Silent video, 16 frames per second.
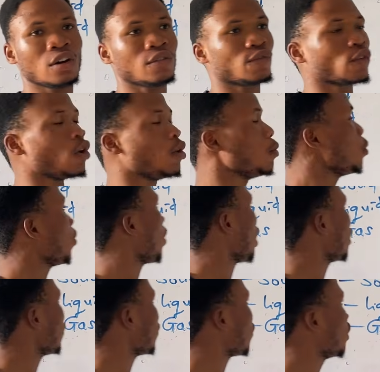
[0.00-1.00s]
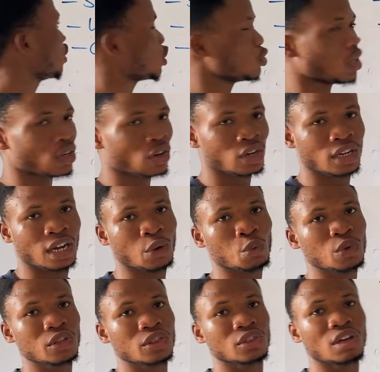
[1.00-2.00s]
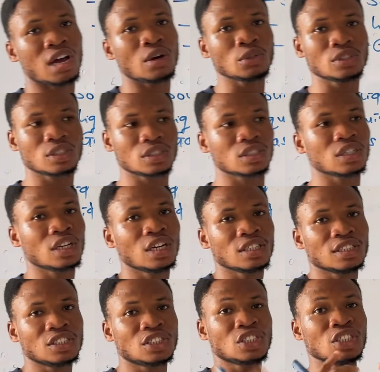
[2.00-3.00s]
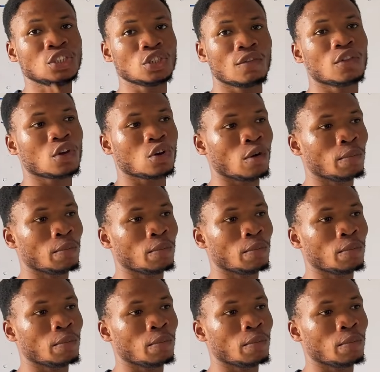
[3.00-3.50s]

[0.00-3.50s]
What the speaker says: from one phase to another without the change of the